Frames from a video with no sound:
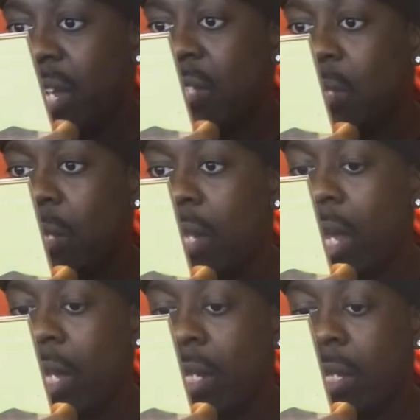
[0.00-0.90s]
if that's
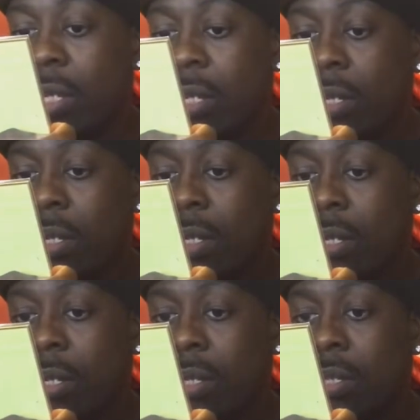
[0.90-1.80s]
like
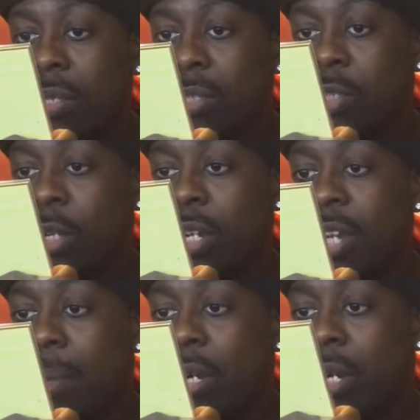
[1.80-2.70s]

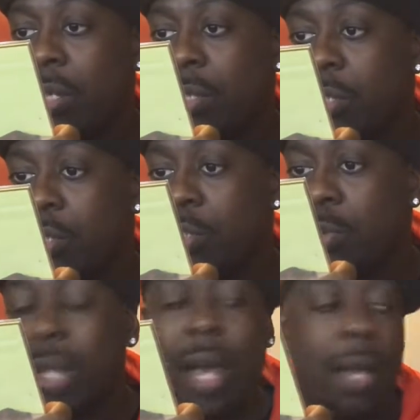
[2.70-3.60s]
Toriyama
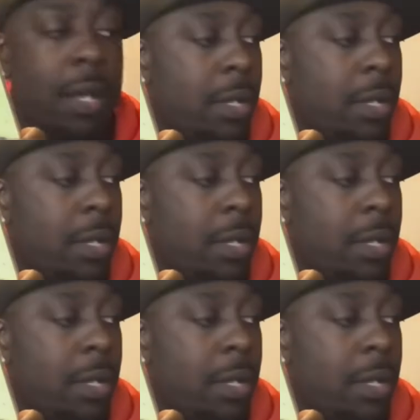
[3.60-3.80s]
drew that.